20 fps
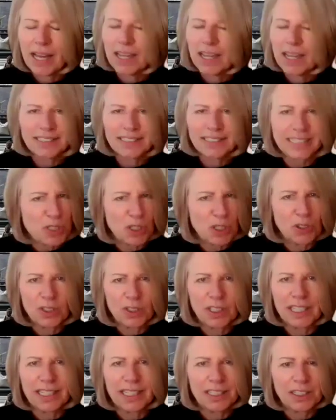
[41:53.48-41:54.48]
Hannes,
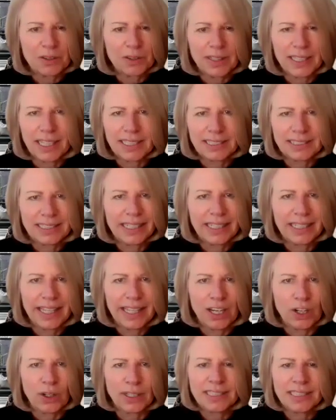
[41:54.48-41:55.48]
absolutely agree. I think,
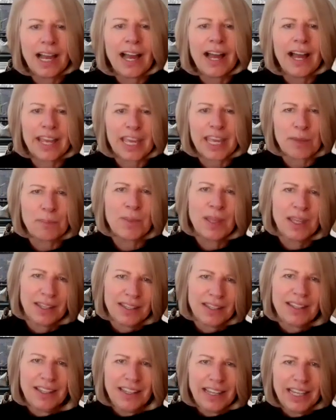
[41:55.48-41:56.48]
in time,
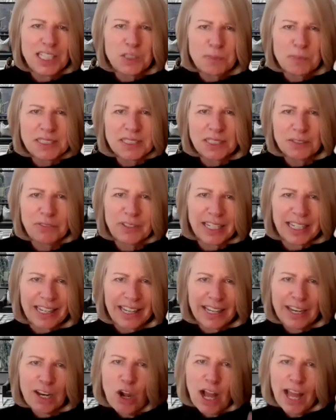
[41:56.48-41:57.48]
and
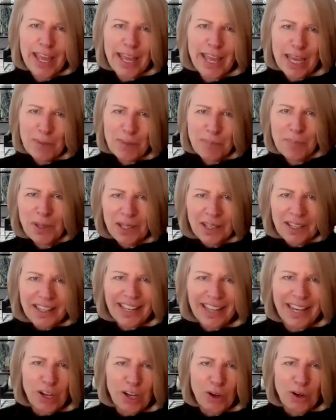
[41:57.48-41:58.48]
specifically, I
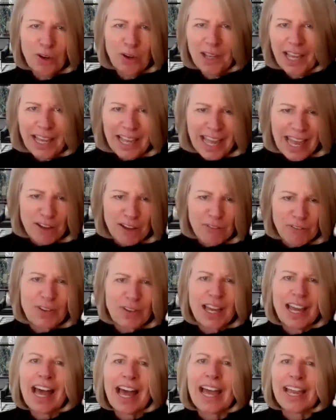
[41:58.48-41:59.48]
have
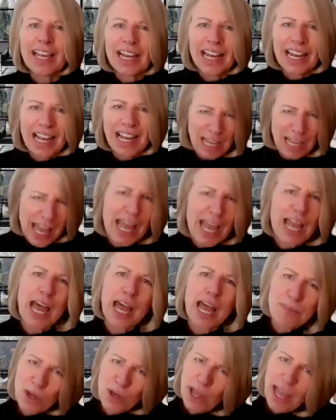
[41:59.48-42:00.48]

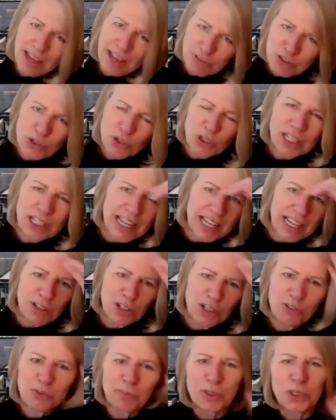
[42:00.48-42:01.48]
a certain
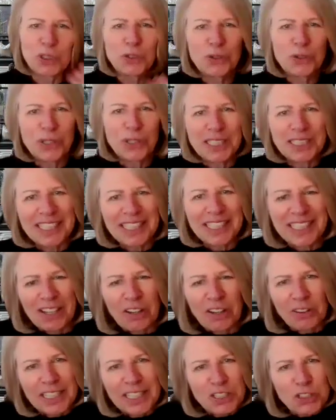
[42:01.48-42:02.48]
level of maturity
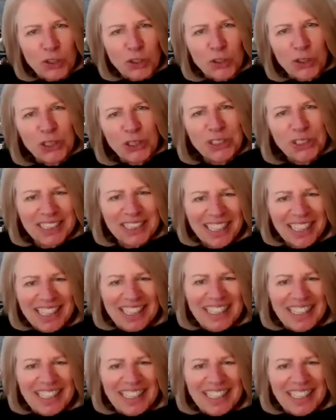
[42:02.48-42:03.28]
on this earth.